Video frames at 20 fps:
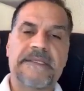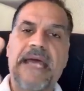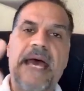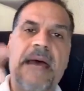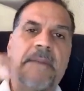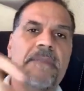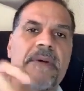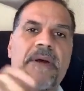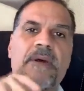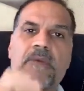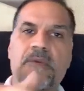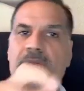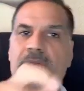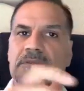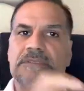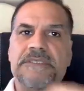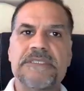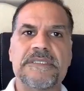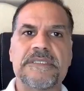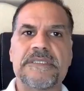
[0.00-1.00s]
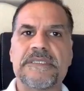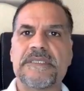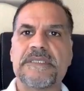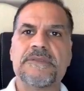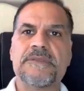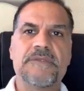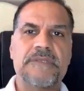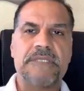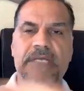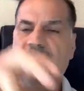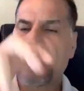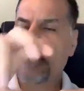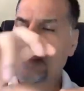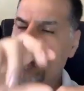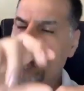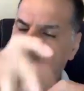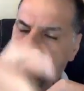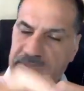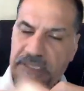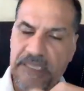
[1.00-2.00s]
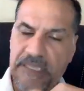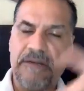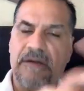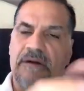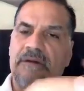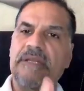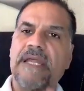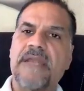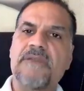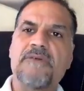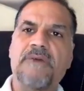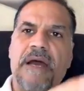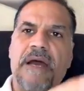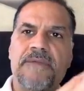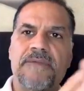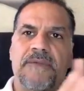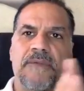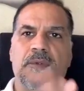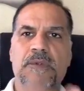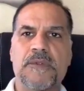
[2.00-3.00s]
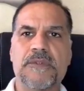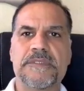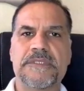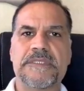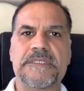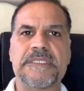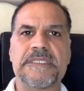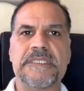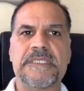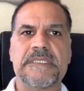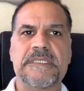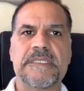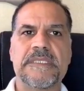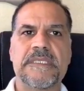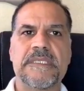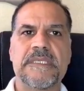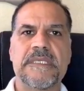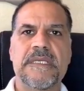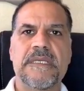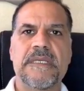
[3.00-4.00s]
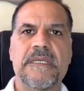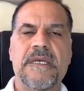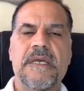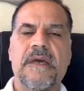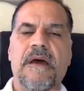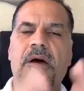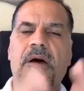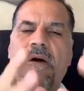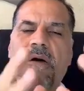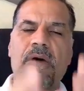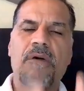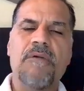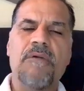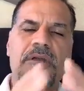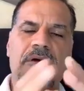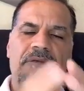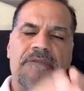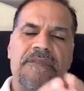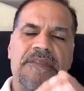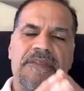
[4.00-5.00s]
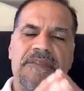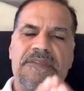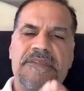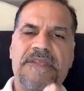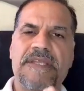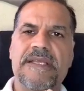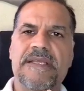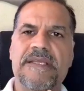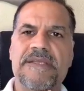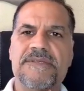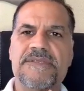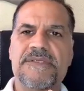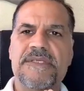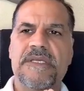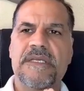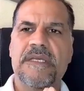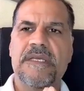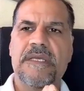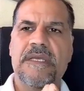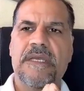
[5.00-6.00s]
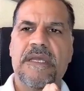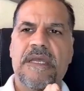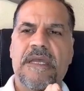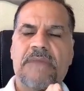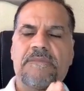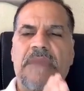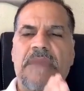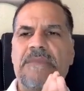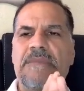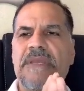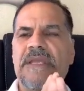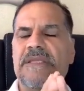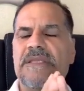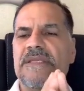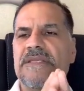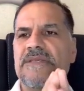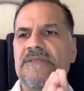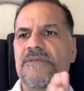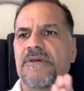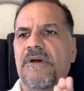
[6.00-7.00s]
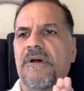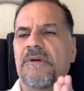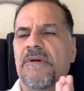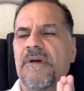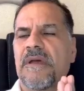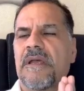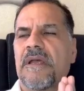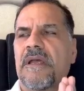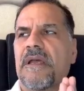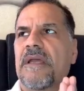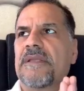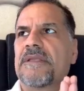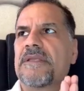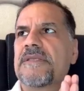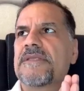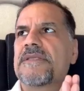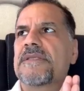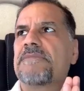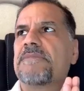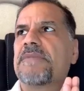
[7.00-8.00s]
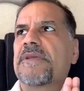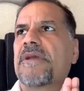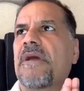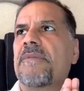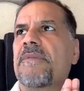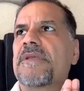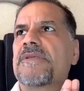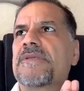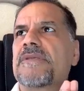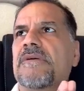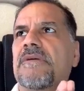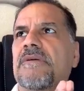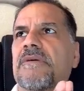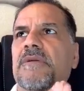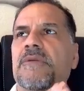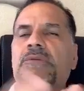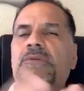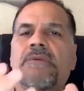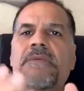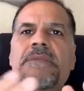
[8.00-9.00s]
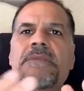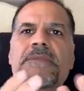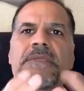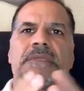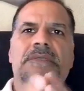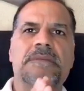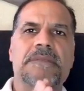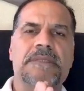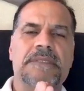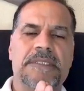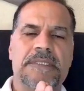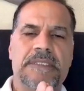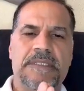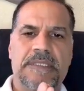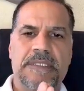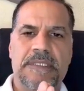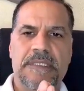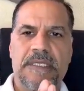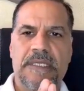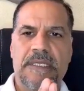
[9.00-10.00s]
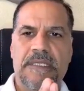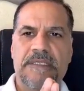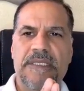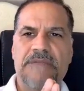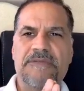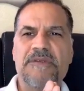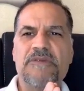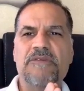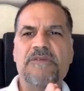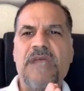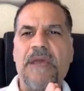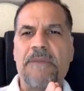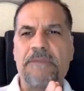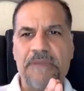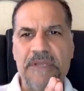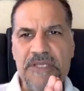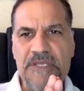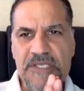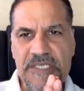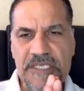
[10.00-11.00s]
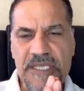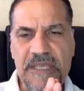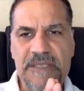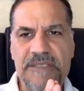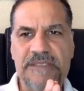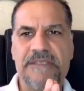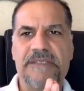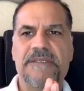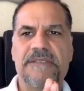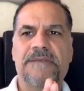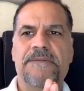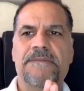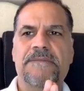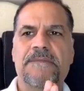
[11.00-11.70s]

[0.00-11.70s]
tap water you can turn on and you have water, all of these things, maybe it is becoming so normal that we don't appreciate it.